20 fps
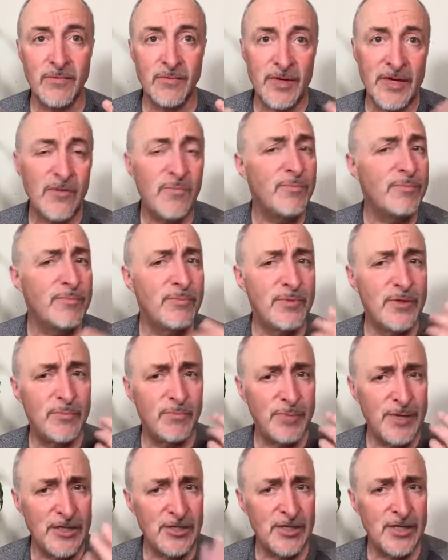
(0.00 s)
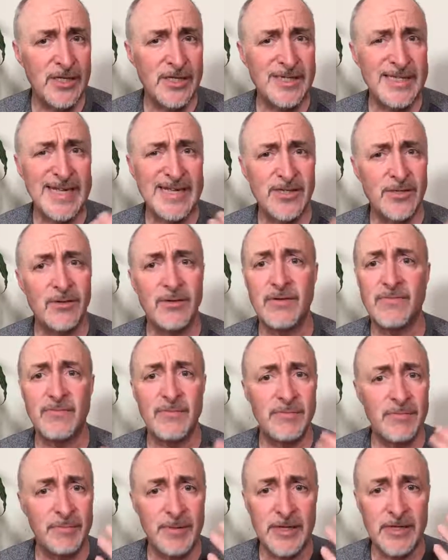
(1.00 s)
If we give with prejudice, that's not
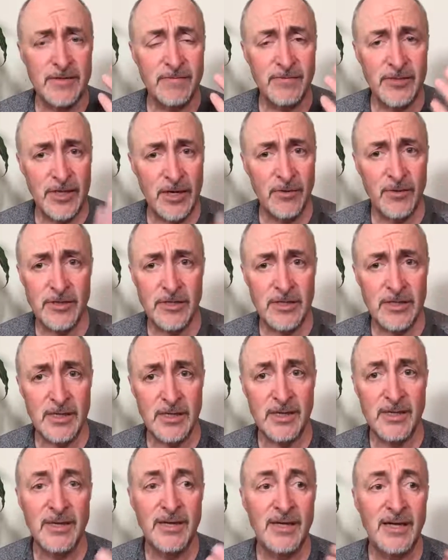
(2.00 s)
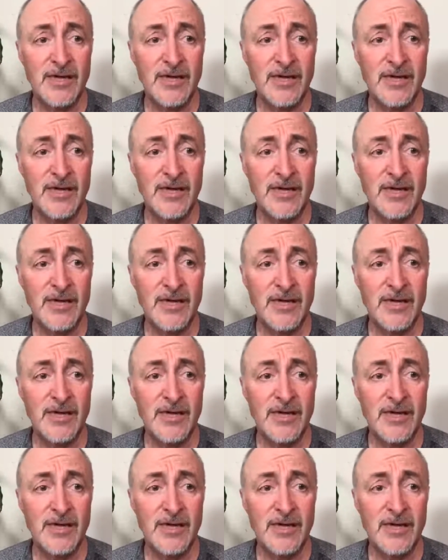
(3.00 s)
from a place of generosity.